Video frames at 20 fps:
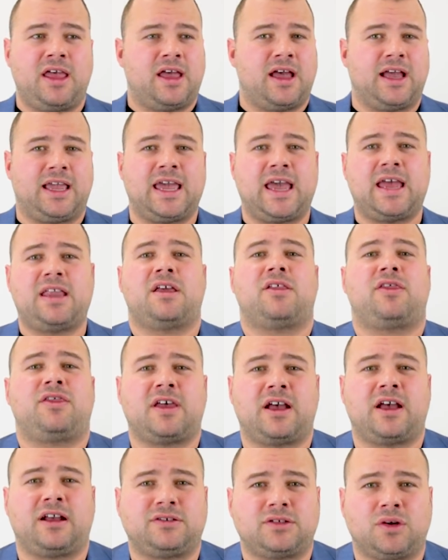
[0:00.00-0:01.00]
Again,
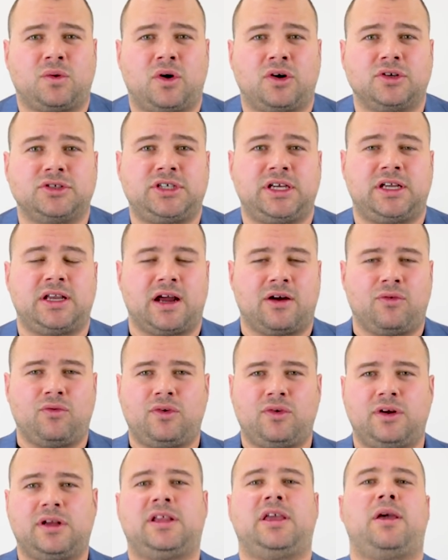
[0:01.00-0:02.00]
thanks for watching, I
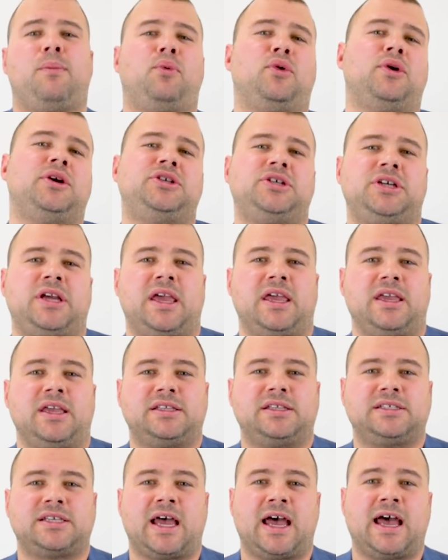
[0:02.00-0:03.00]
really appreciate
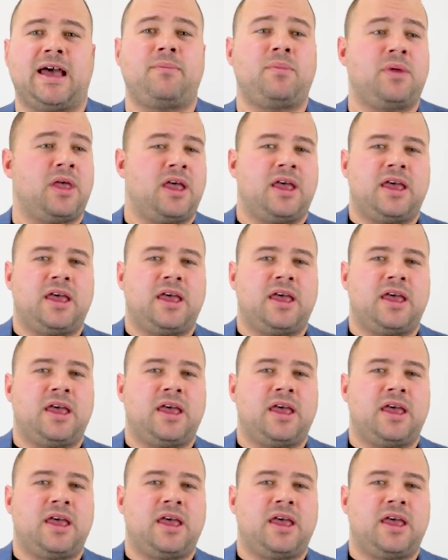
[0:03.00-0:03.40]
your time.